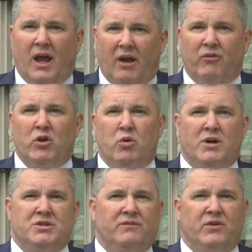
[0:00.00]
every
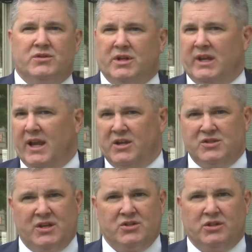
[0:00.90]
question feels like an
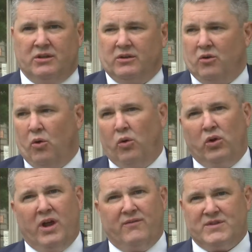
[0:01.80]
accusation. Your whole
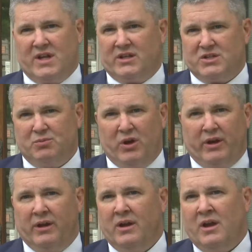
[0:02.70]
life is on
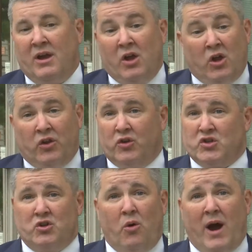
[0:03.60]
display.
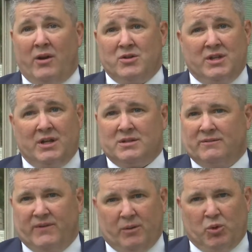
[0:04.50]
There's no higher stakes
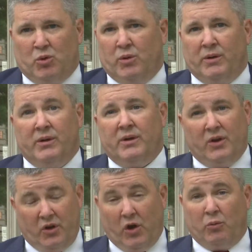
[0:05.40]
than family court,
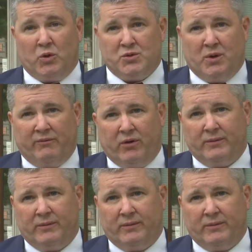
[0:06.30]
none whatsoever.